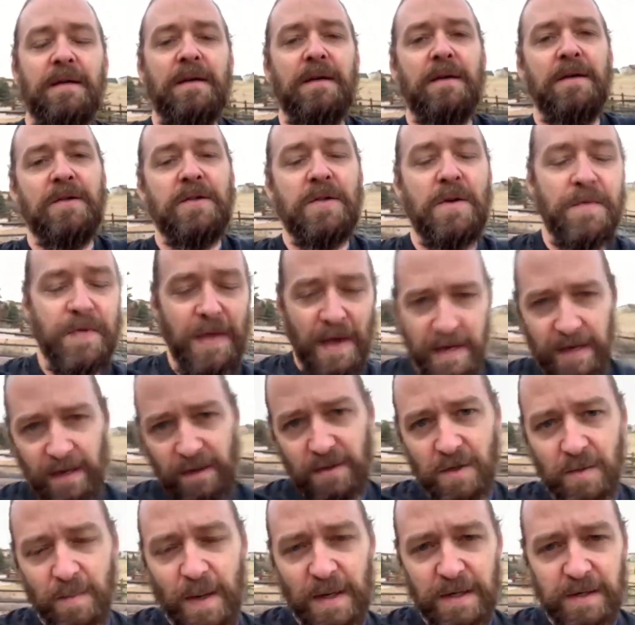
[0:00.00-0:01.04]
So thank you
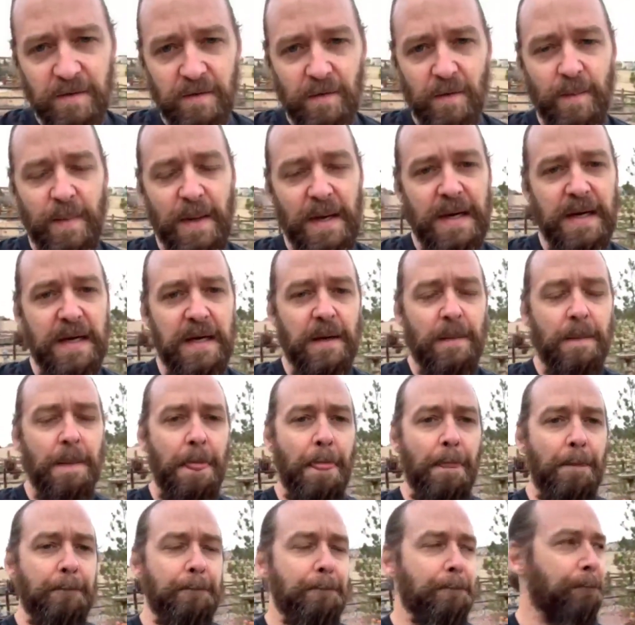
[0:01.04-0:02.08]
so much, everybody,
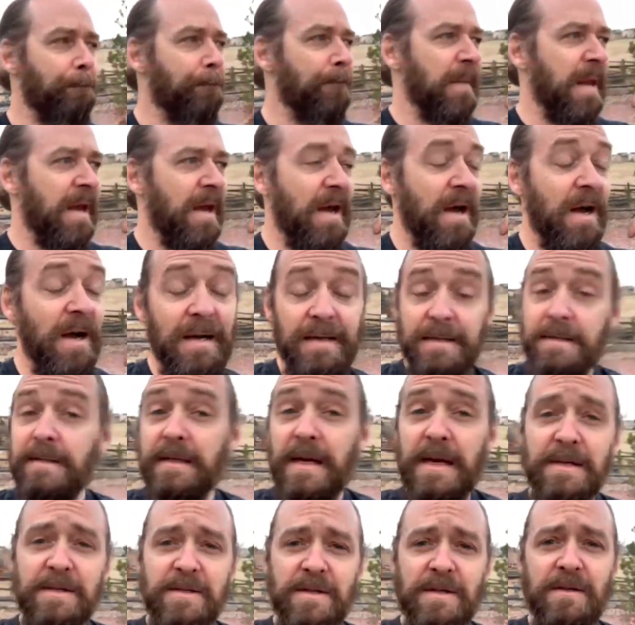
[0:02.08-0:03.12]
and
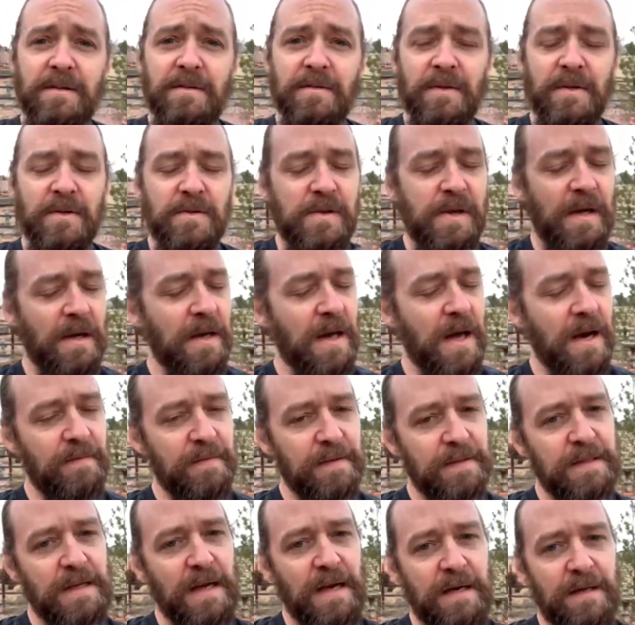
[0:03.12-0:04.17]
stay tuned, because we've got a lot of
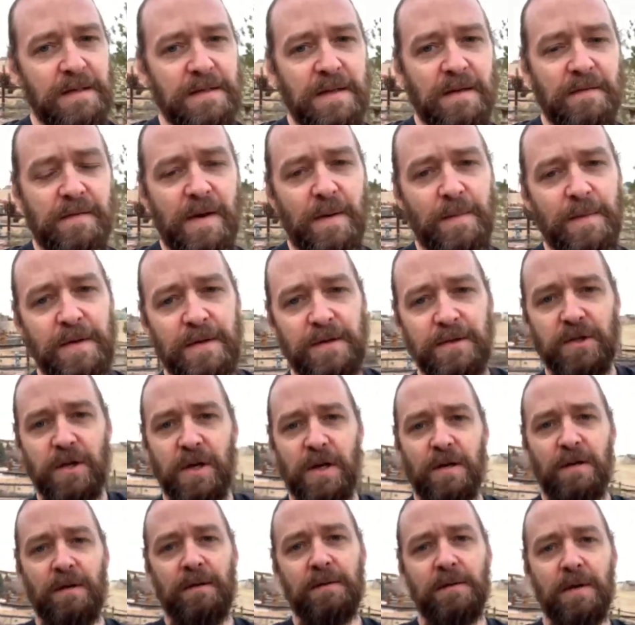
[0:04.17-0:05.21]
exciting stuff coming to the
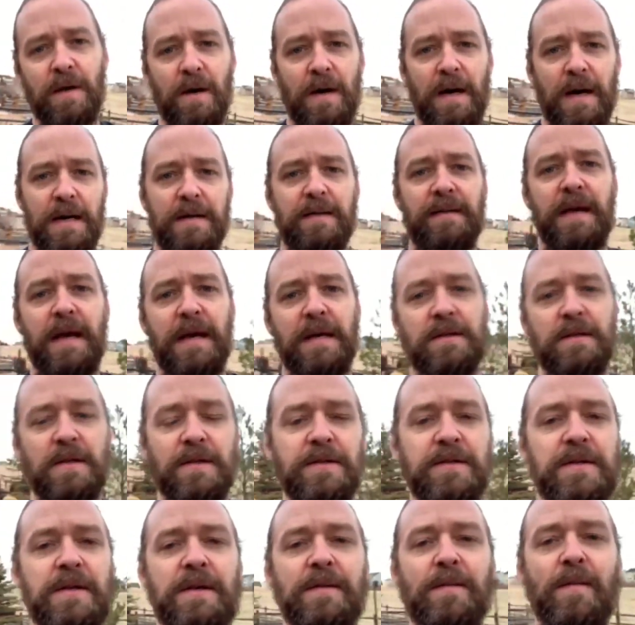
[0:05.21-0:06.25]
channel. All right, thanks, I'll
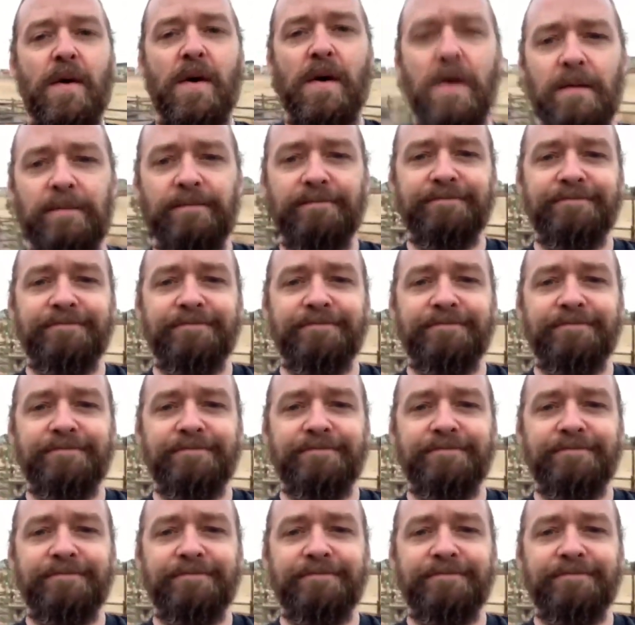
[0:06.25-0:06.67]
see you tomorrow.